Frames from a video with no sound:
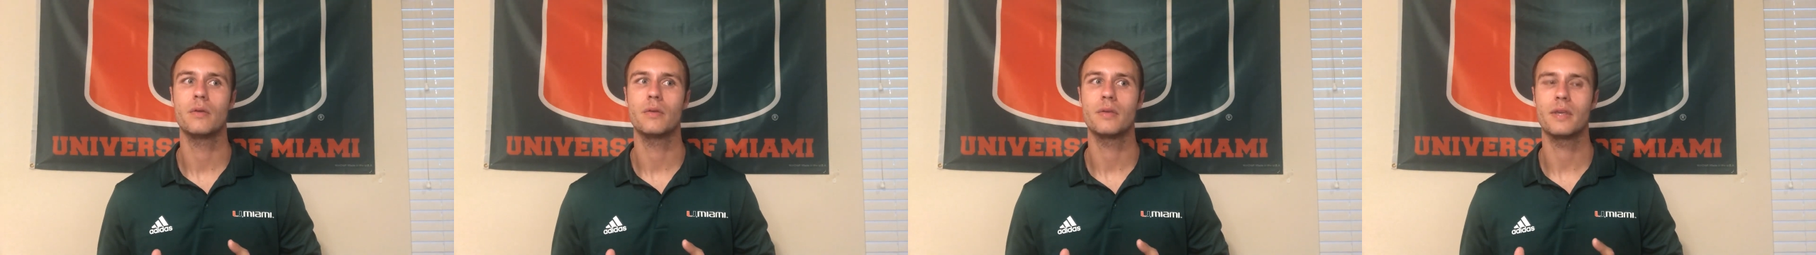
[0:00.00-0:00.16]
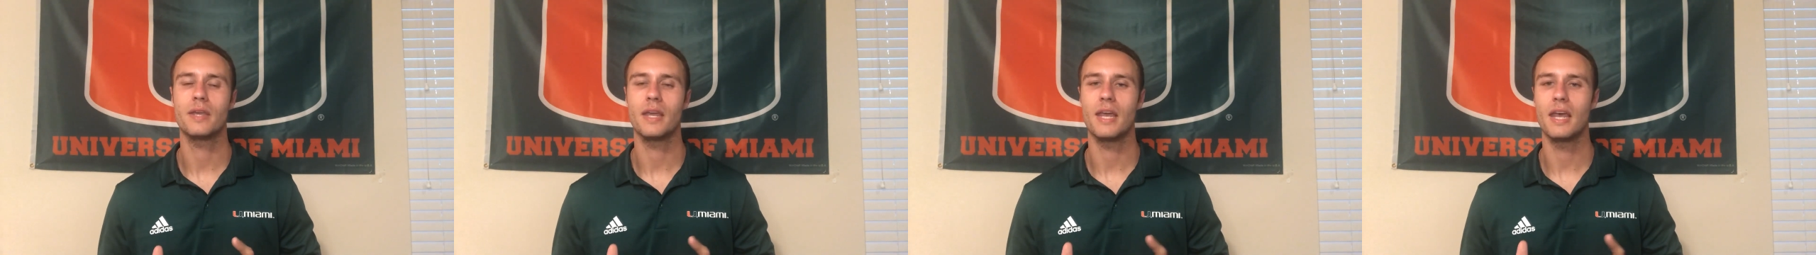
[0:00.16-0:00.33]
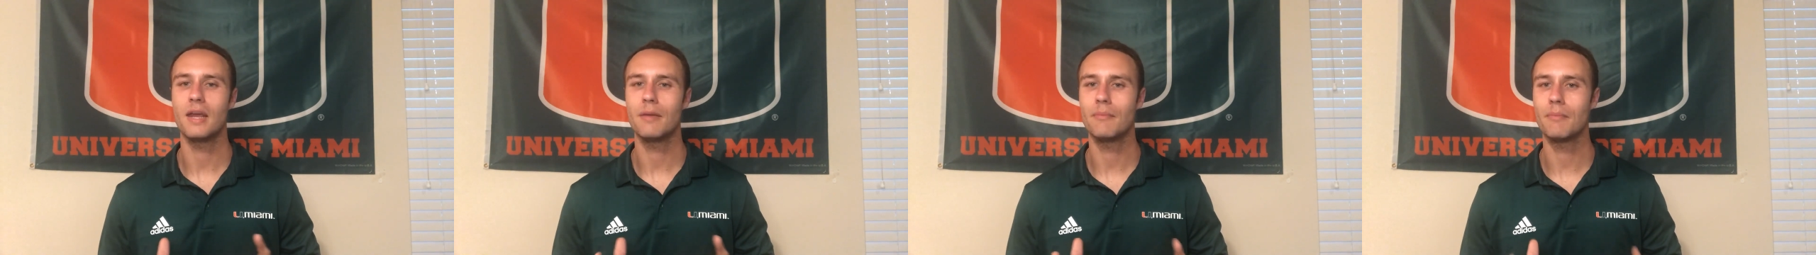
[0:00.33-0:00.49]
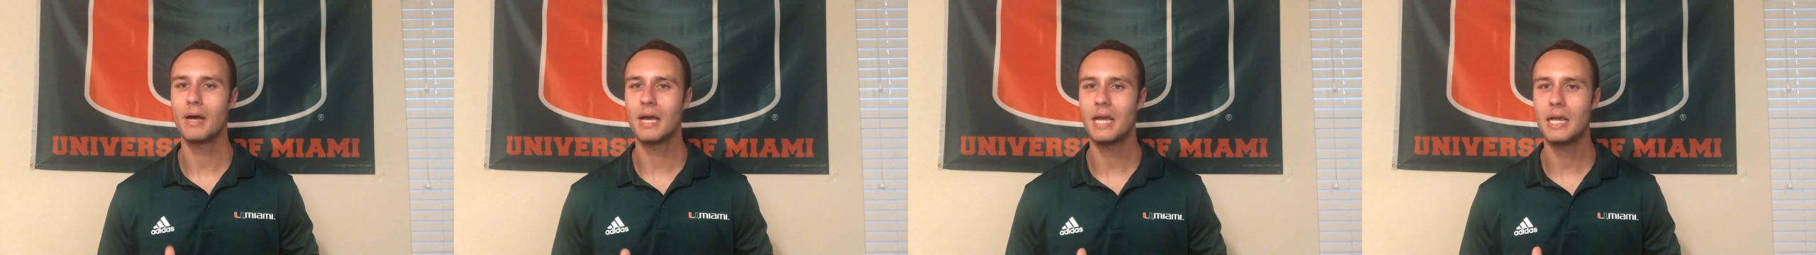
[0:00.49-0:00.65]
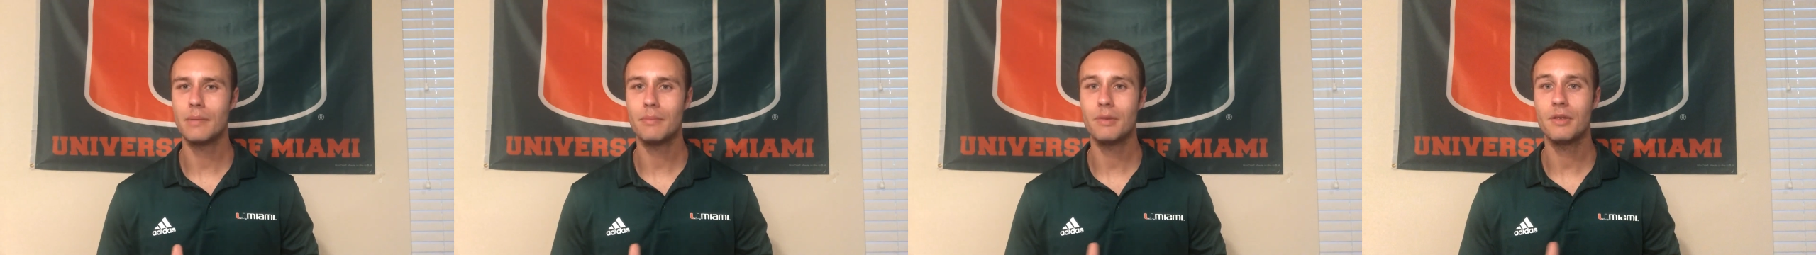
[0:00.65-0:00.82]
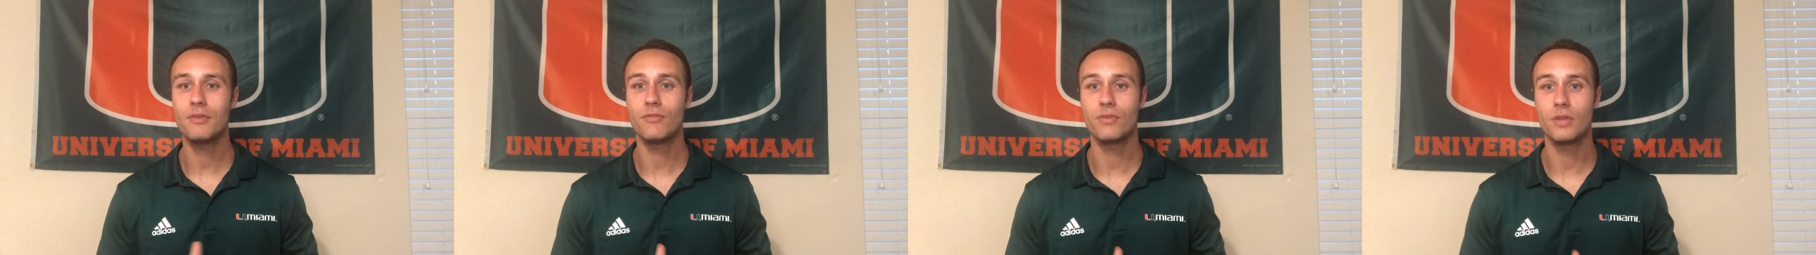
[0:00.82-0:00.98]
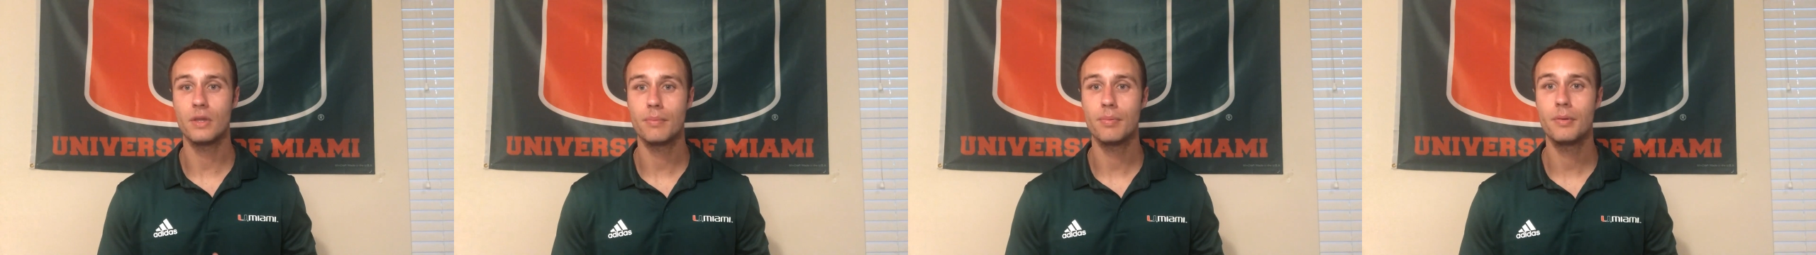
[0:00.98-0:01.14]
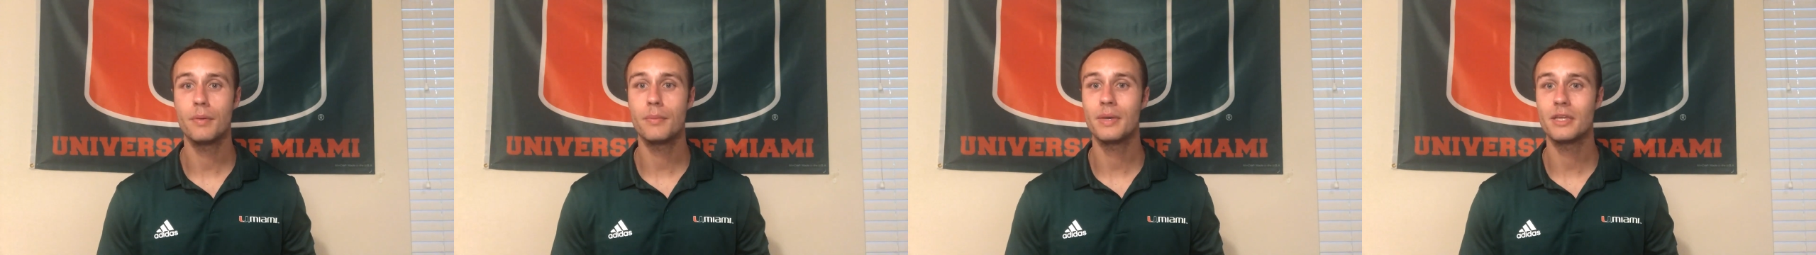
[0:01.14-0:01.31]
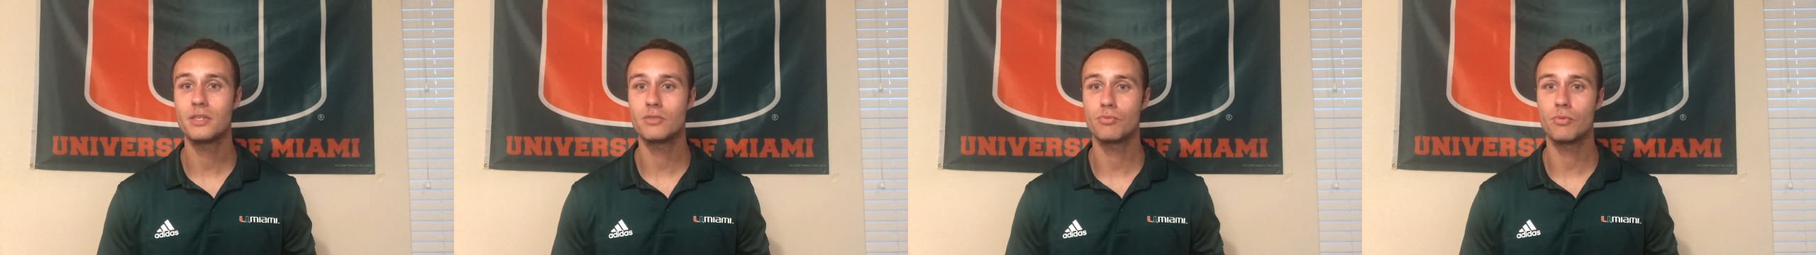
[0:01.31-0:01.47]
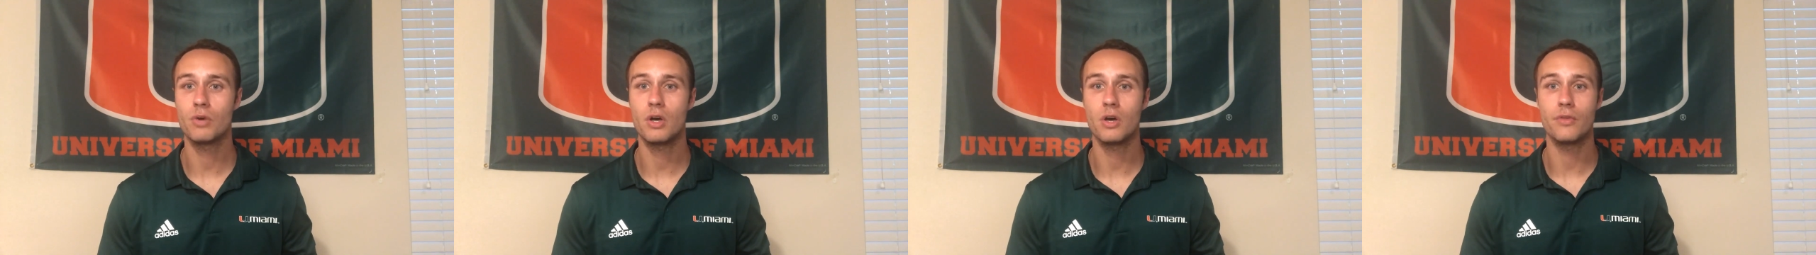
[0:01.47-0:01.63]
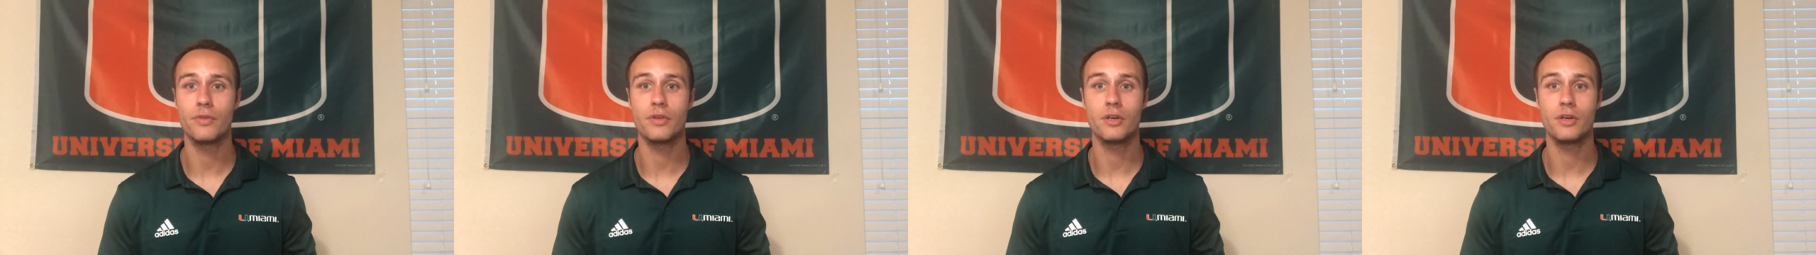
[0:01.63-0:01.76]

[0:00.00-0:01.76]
Can Miami flip him as well?